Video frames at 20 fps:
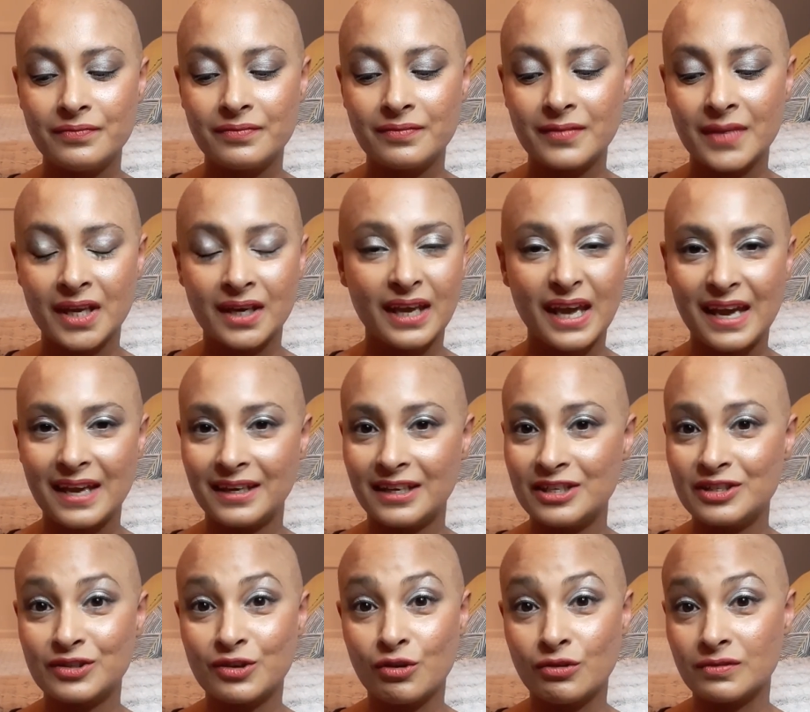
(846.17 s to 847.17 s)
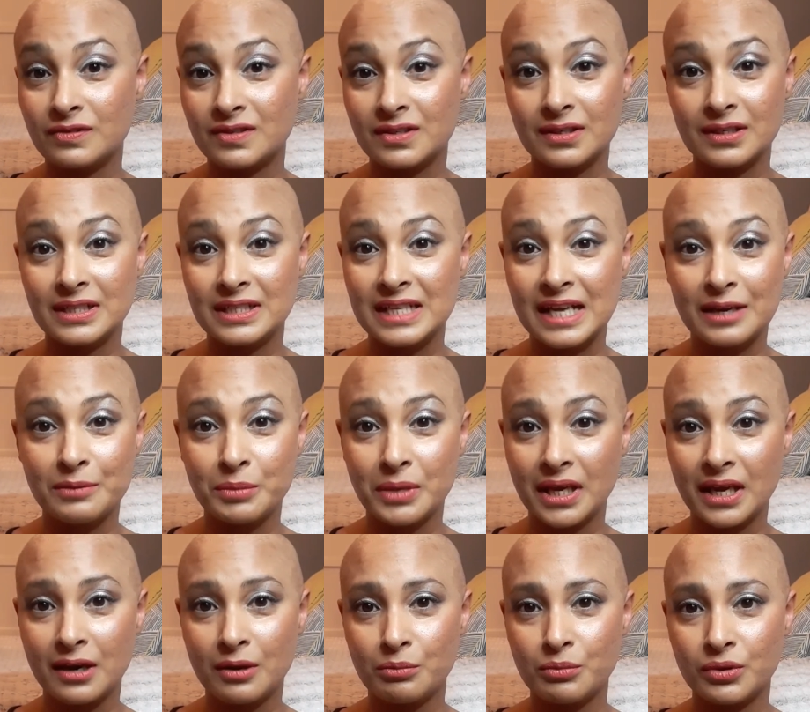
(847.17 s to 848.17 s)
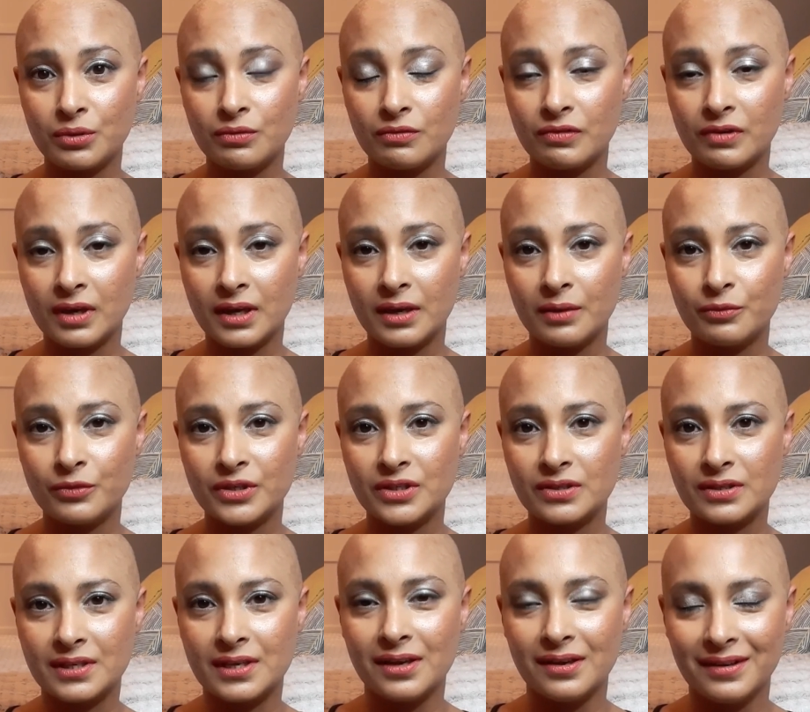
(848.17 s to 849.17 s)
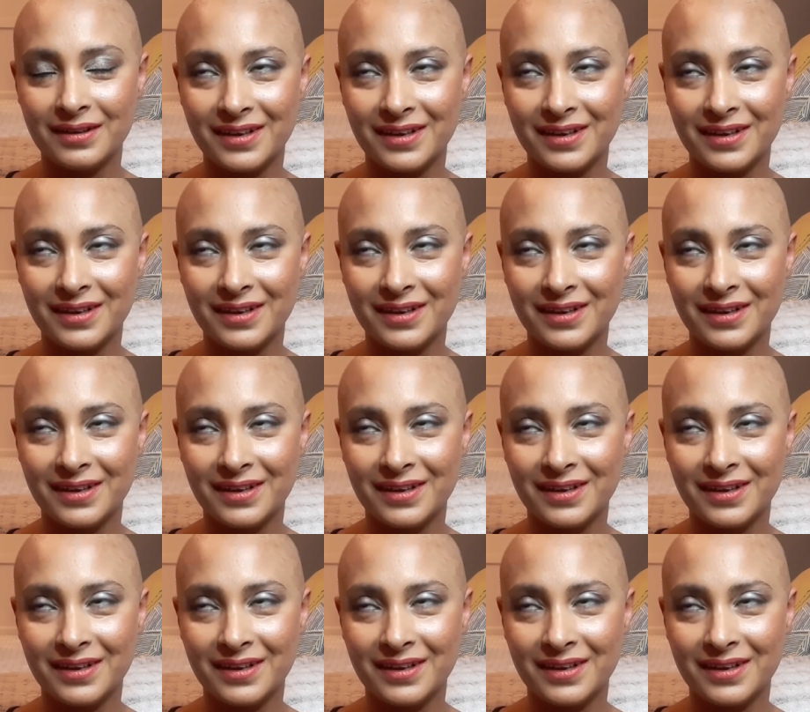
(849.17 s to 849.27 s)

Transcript: And again, he's constantly telling me how beautiful I am, which is